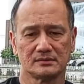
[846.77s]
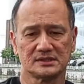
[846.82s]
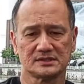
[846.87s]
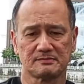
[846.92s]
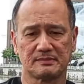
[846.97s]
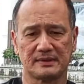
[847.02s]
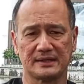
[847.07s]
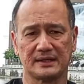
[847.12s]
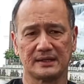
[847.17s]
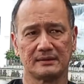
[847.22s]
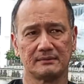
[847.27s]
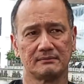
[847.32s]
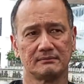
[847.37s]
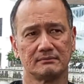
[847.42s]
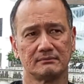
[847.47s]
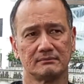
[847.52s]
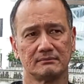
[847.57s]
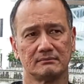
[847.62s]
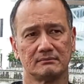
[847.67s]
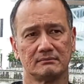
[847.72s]
just by
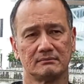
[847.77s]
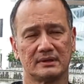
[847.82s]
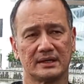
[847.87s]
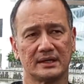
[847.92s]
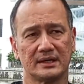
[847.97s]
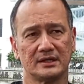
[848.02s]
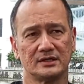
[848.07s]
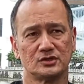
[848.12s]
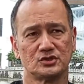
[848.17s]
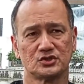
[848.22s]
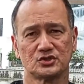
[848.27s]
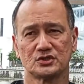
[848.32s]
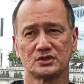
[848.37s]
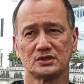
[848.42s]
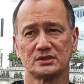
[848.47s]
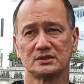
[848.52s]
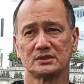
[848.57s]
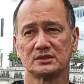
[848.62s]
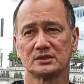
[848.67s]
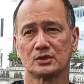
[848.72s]

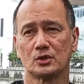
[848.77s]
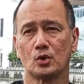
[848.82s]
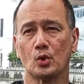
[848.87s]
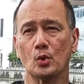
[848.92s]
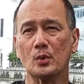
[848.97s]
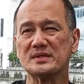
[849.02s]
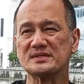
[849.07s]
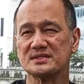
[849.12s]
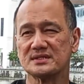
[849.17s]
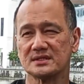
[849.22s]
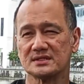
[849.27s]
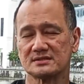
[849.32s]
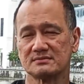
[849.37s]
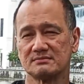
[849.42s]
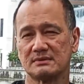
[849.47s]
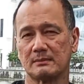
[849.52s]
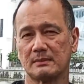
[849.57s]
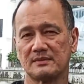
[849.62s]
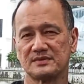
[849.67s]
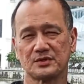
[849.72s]
sheer coincidence, my
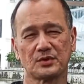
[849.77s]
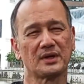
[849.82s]
mom said,